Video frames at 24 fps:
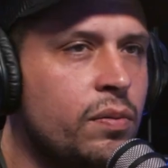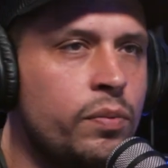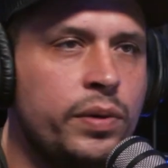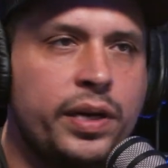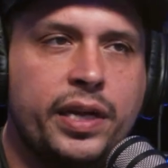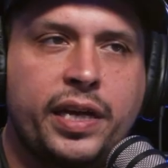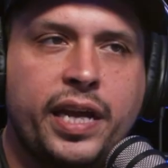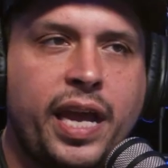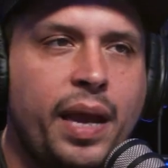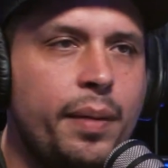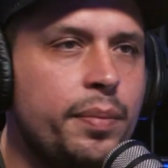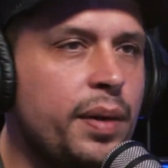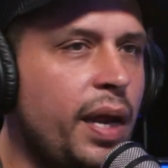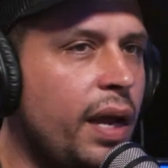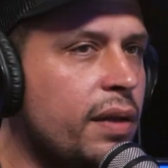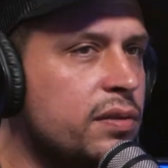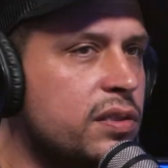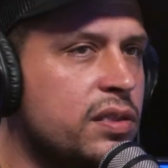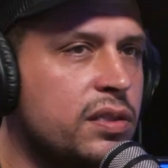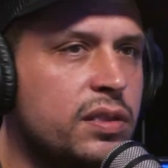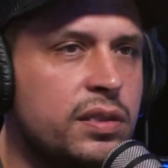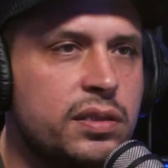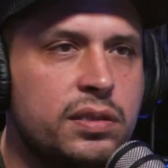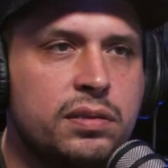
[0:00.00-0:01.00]
When it came
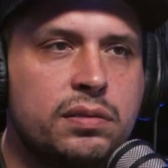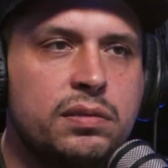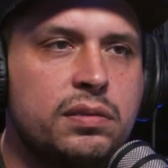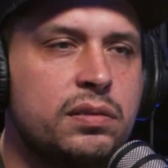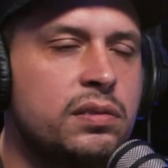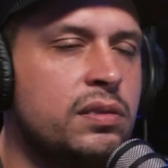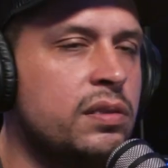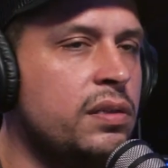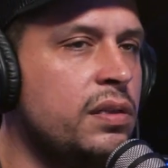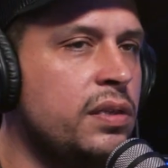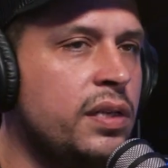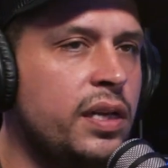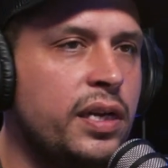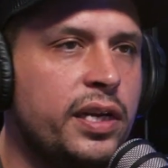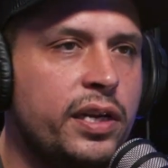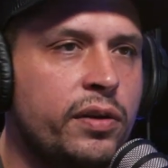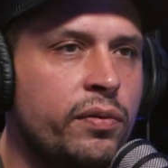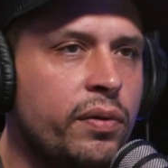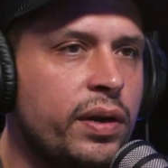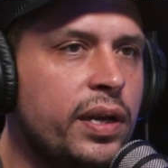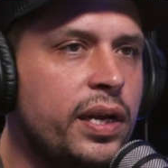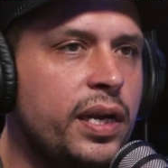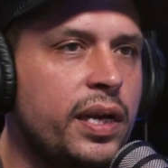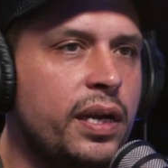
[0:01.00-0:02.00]
down to the
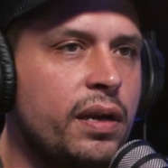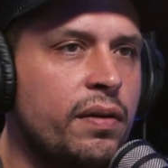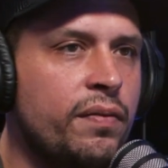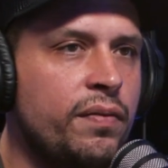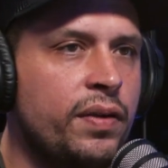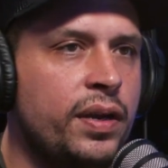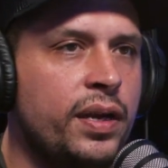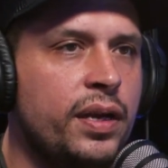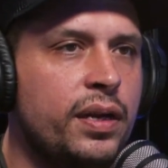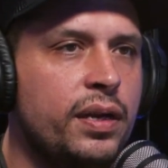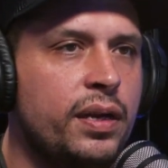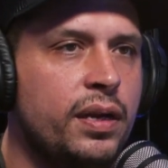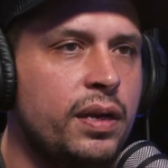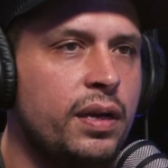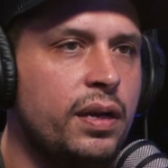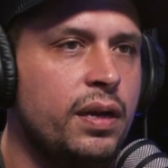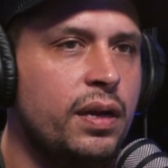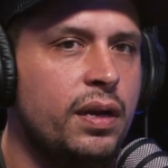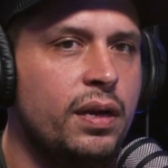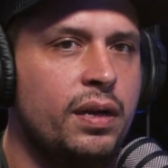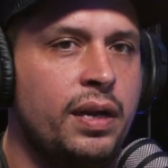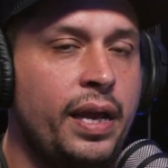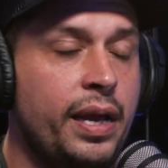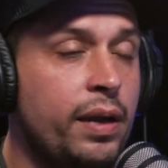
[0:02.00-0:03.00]
nitty gritty of it,
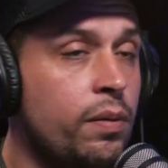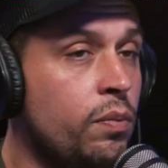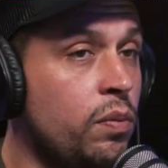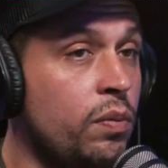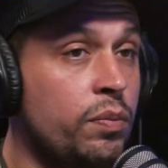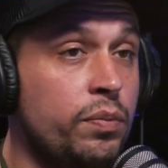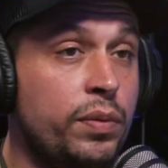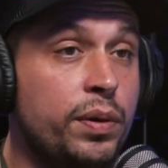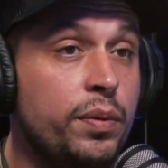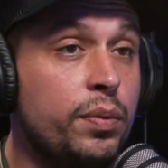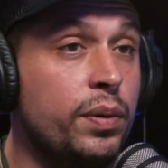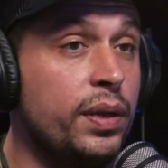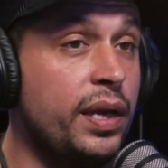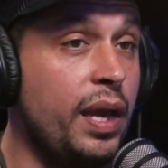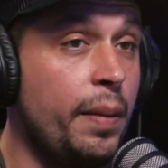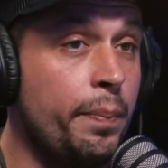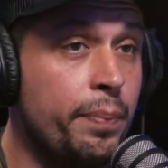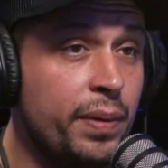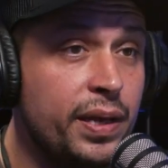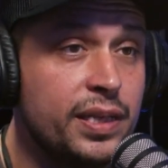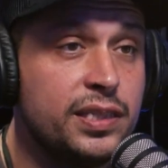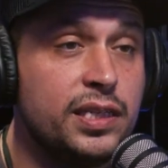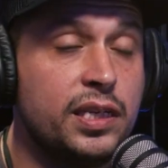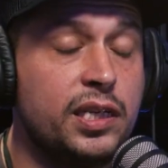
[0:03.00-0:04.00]
like when we would
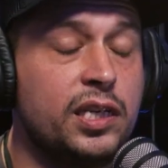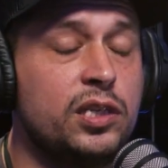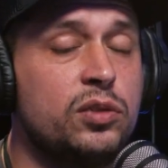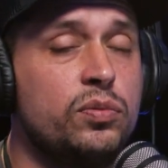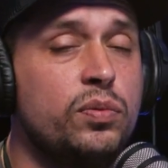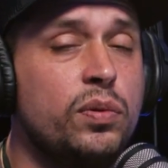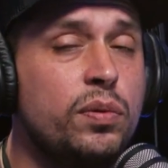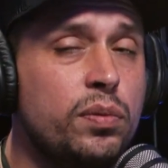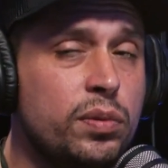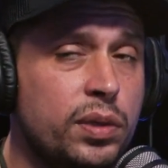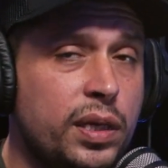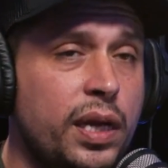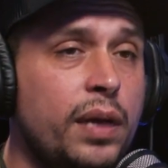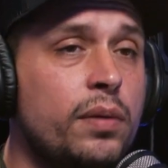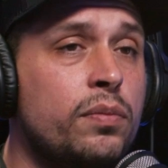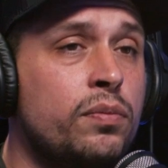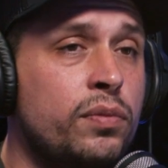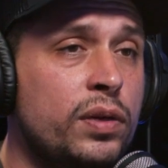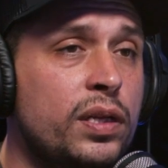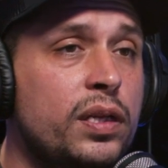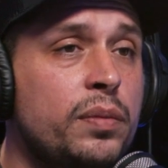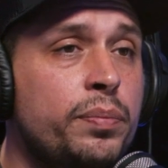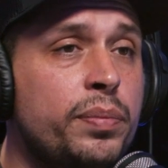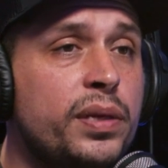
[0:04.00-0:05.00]
get busy, because we would
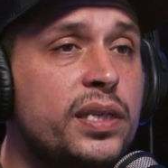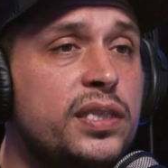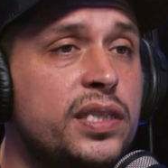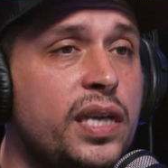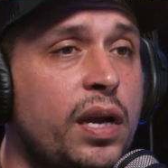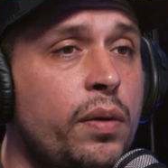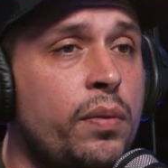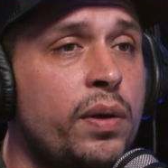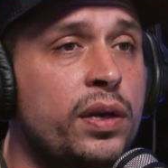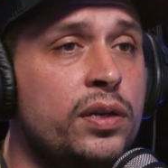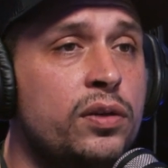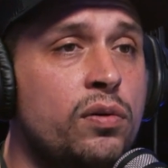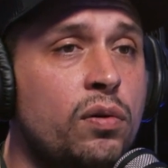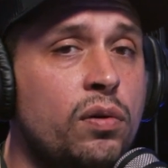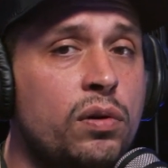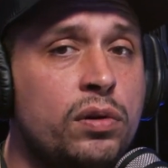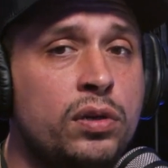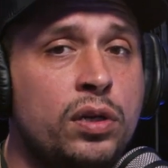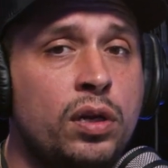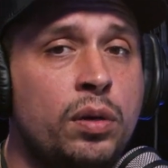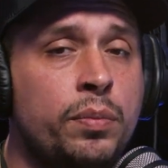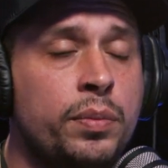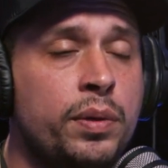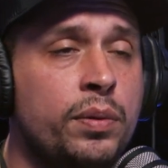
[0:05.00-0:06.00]
get really busy at Red
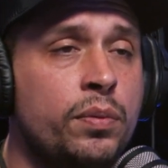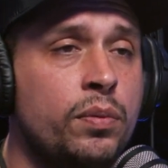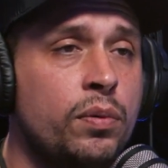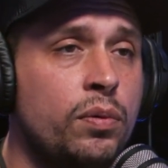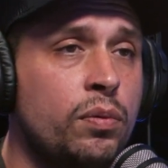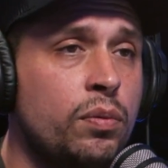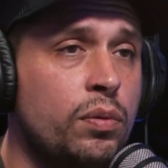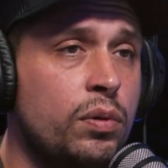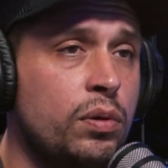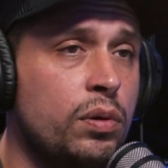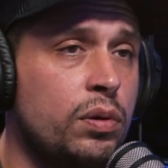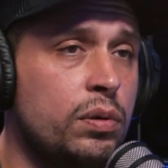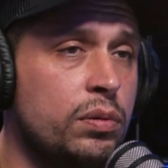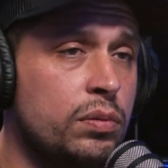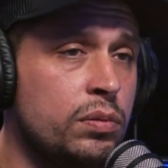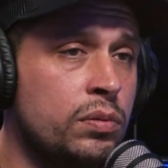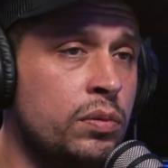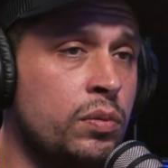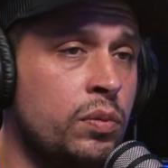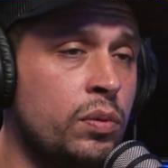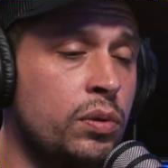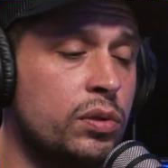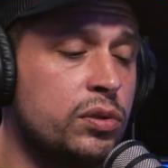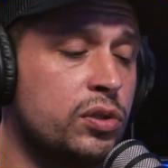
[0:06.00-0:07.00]
Door, we
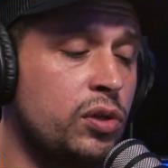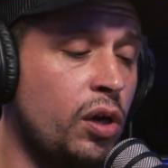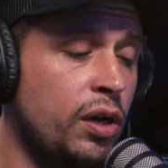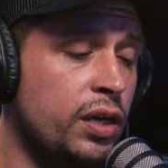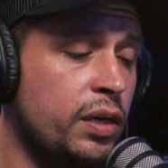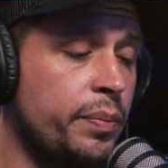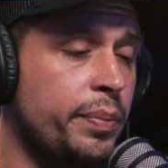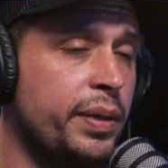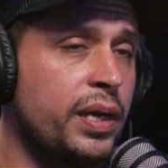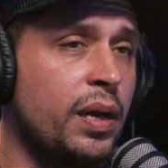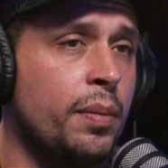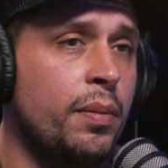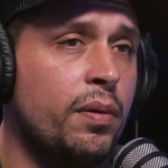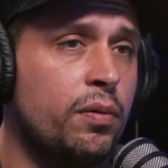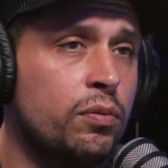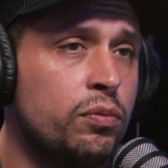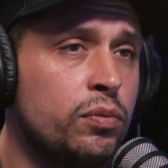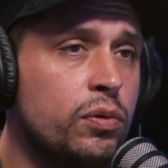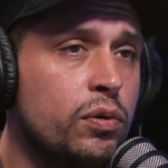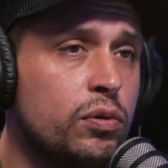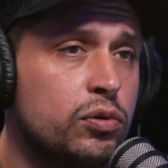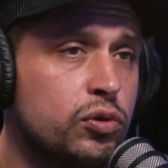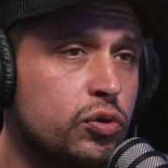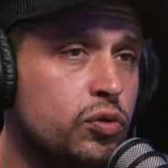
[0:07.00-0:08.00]
were starting to become a
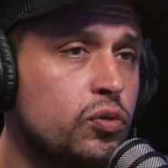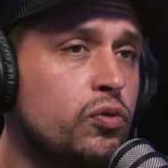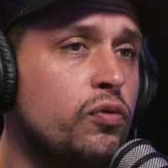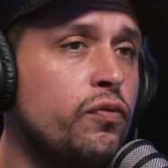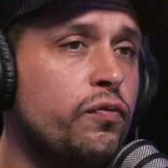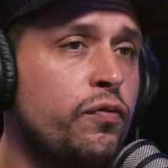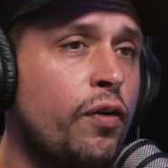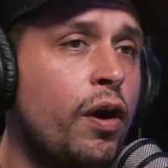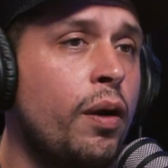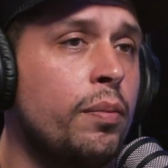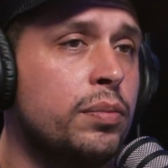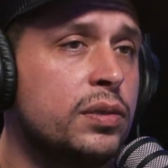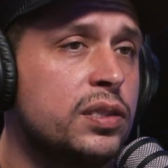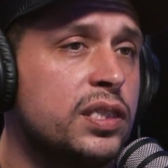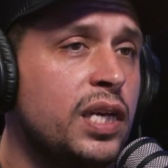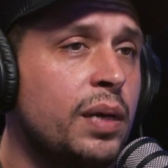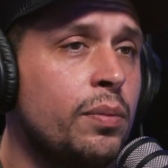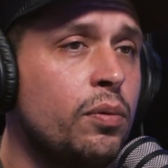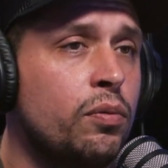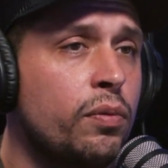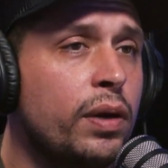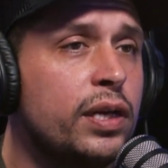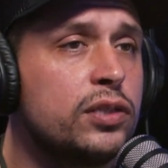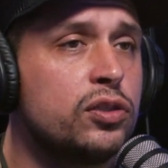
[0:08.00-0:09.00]
real true farm to
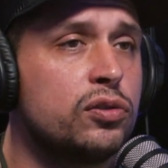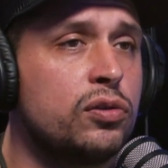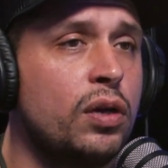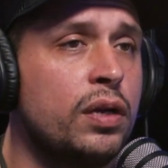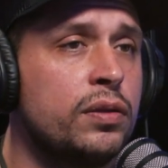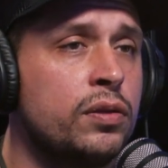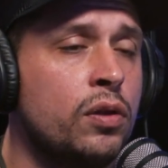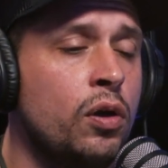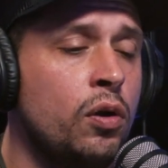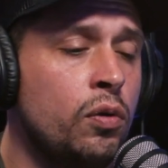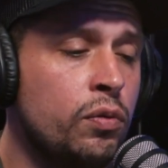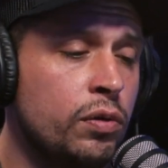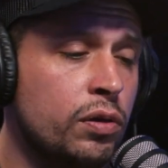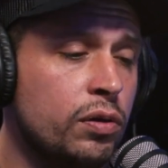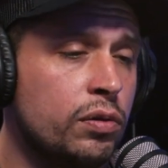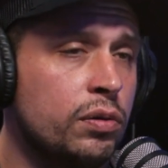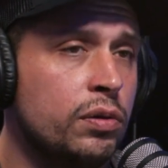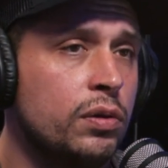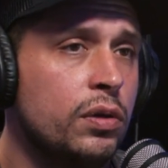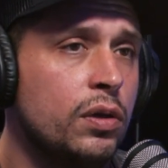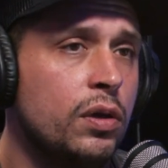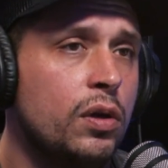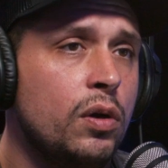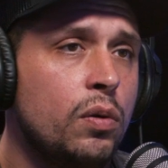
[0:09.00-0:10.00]
table restaurant. The
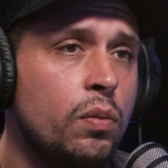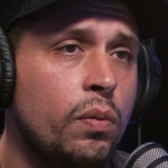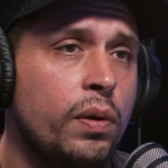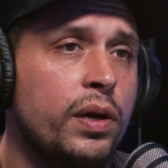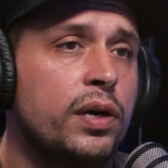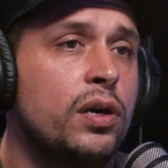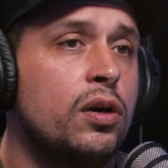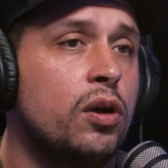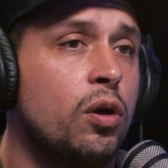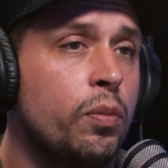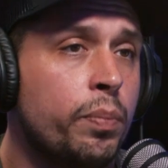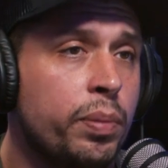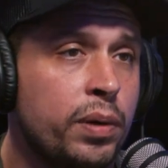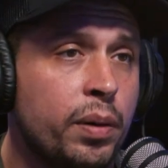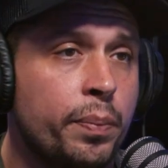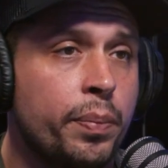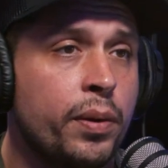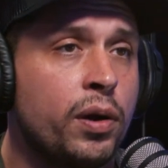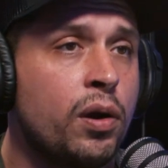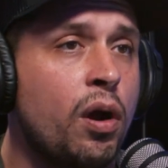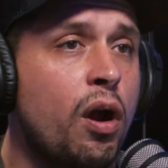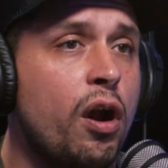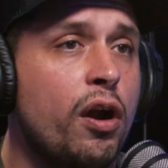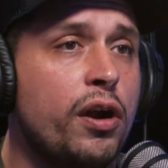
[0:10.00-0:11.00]
owner wanted to open
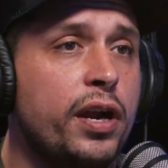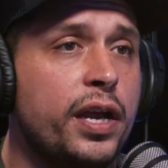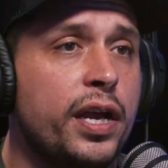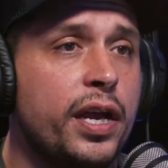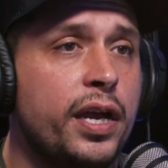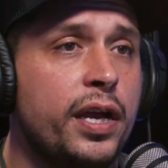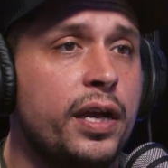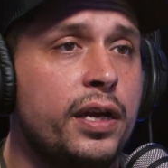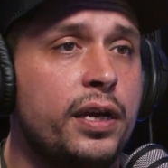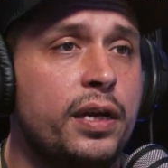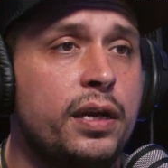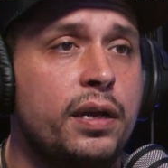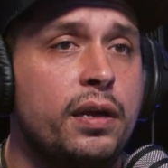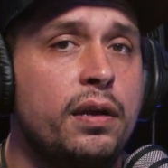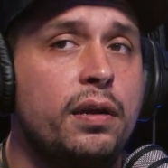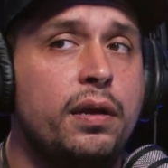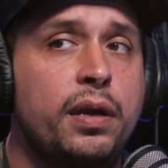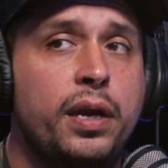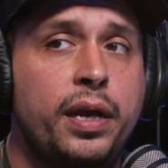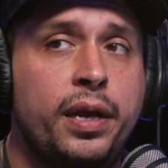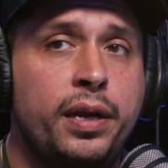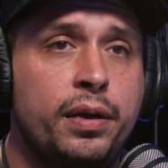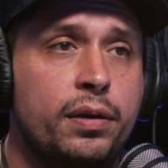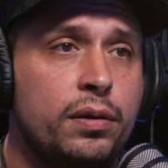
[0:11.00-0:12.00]
up a garden
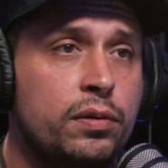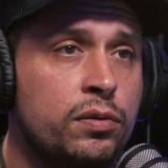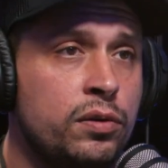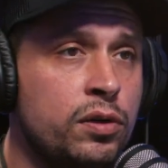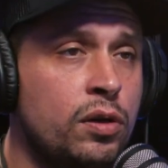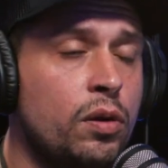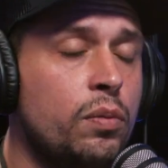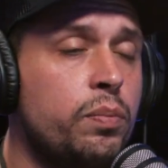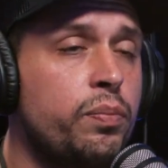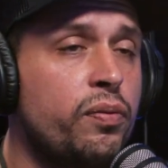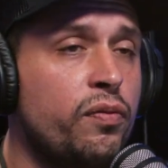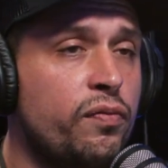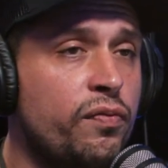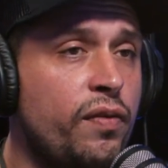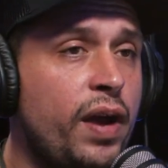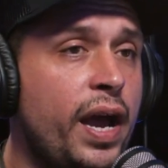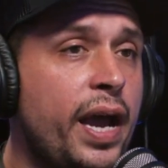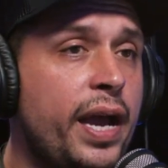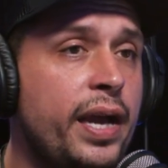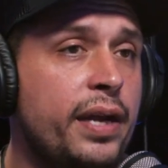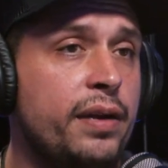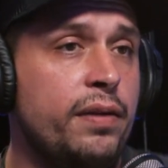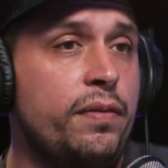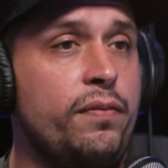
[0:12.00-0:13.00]
and,
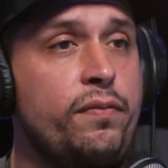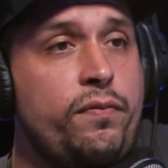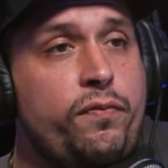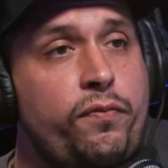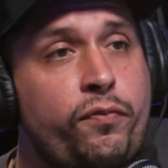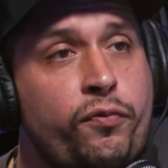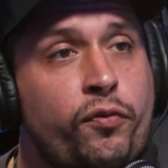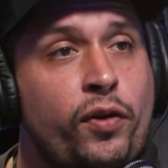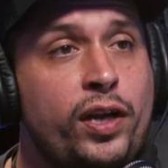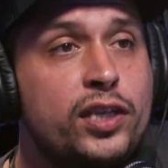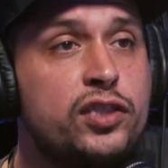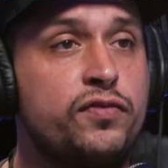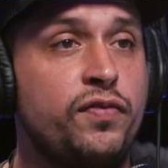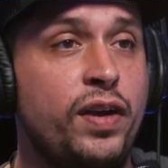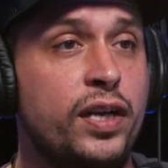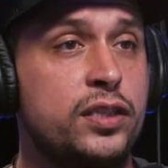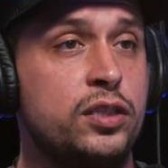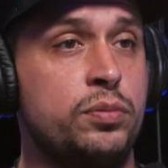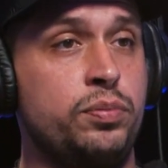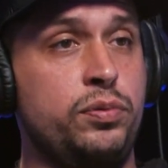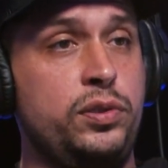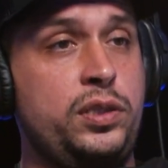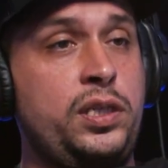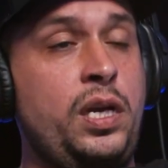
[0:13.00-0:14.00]
provide fresh
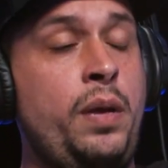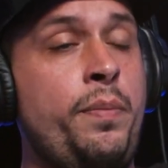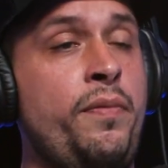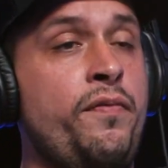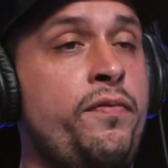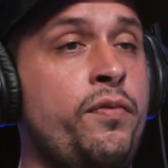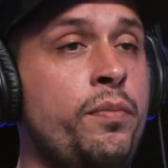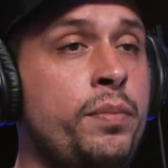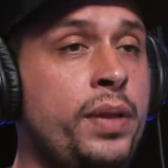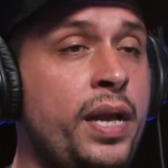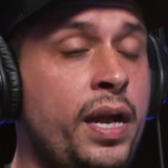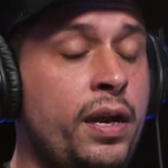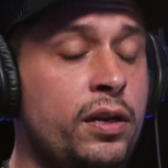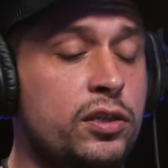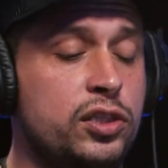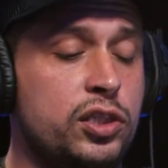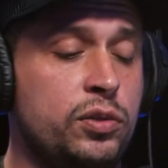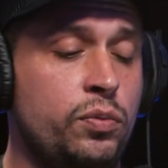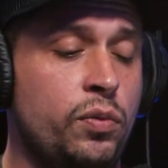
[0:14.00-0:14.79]
vegetables coming from there.